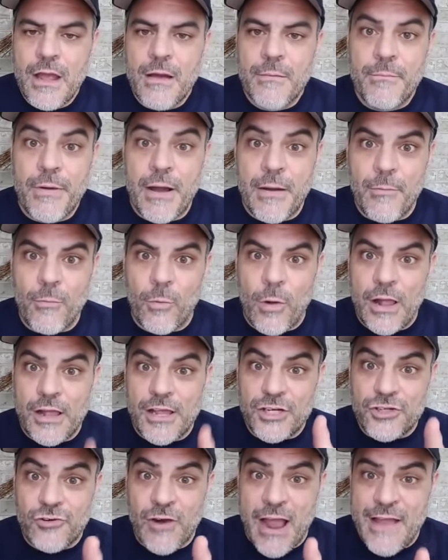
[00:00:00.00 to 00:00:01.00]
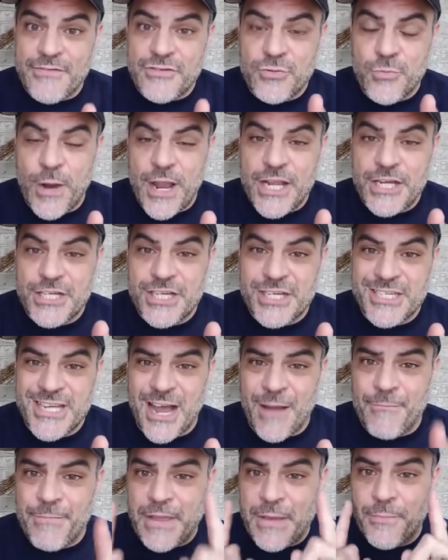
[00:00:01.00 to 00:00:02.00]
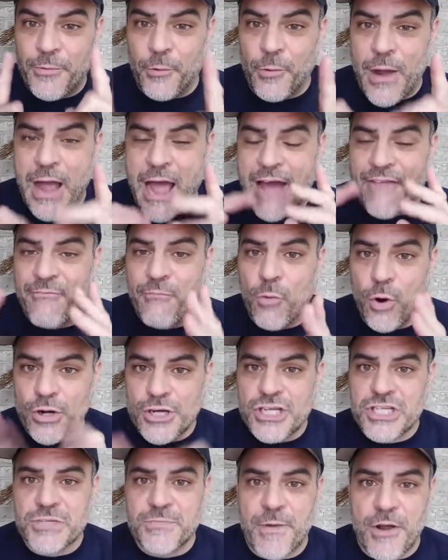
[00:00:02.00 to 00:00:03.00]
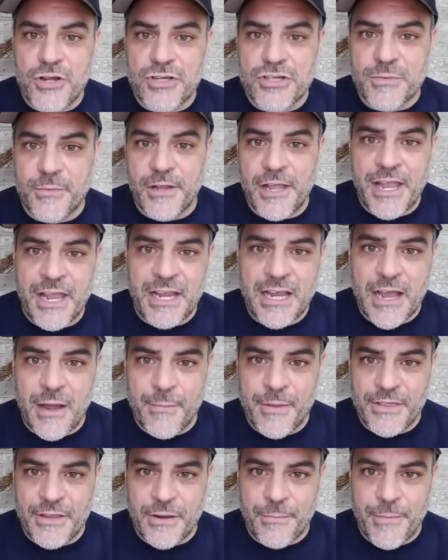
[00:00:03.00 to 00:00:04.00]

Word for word: But while it drives wages up, people will have more disposable income in their